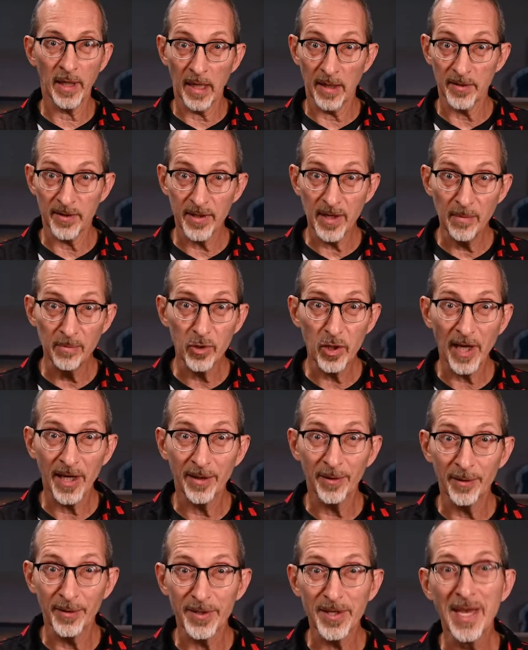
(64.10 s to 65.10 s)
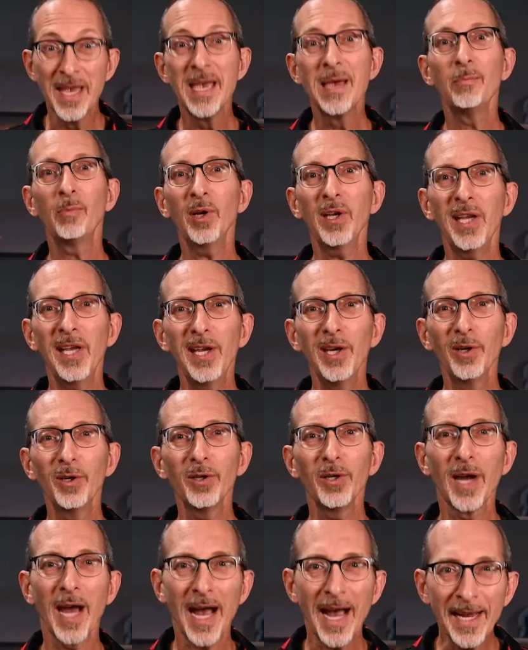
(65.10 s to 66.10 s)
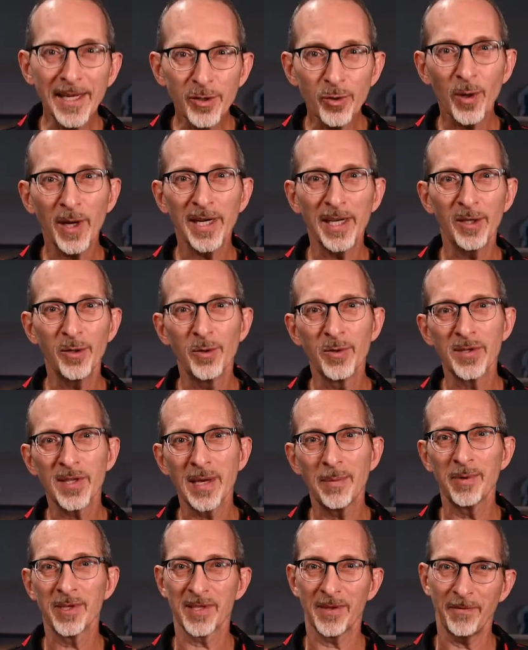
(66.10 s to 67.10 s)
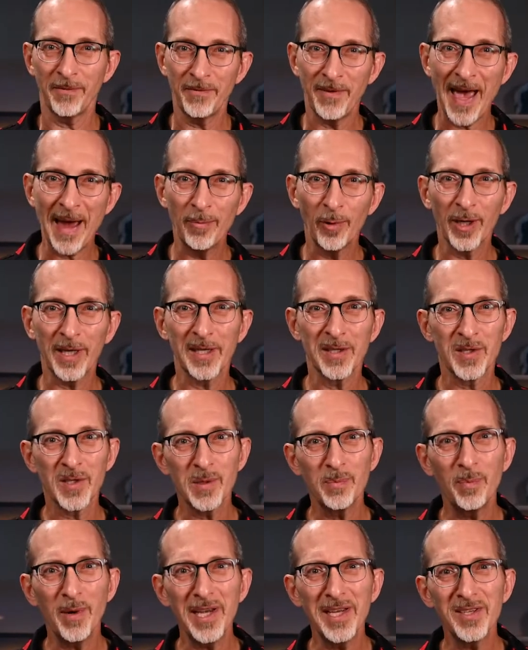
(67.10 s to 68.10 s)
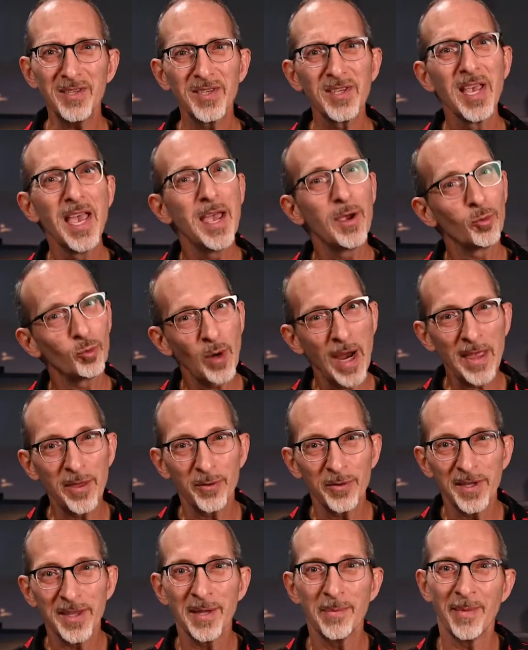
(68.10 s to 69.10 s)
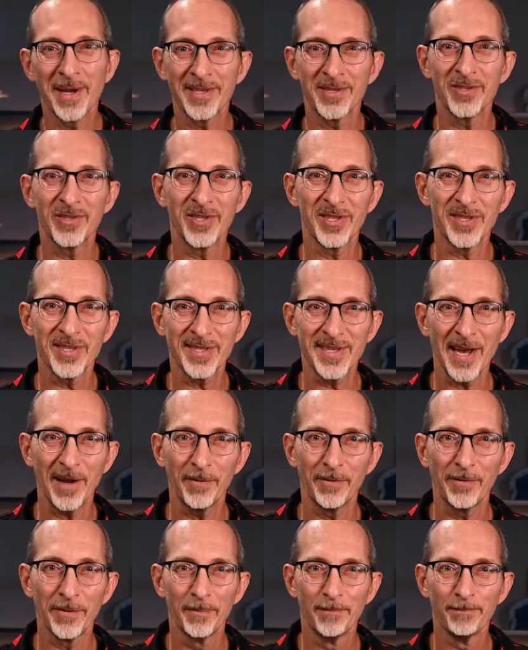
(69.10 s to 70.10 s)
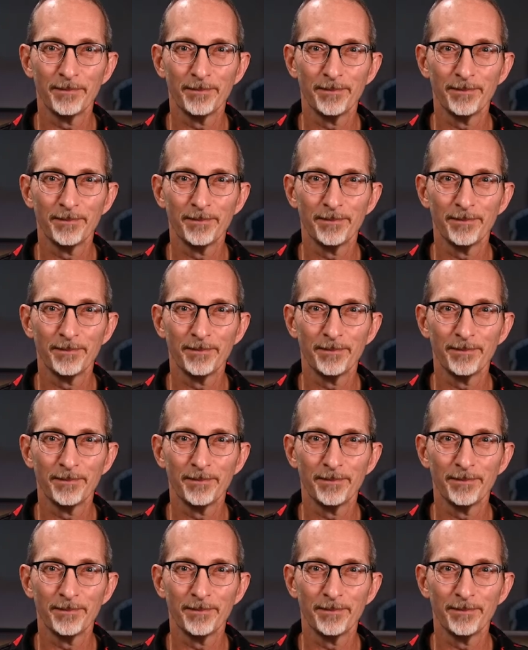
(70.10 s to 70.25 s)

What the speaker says: on some channels, but here I try to use them as the fabric and spice rather than the message itself.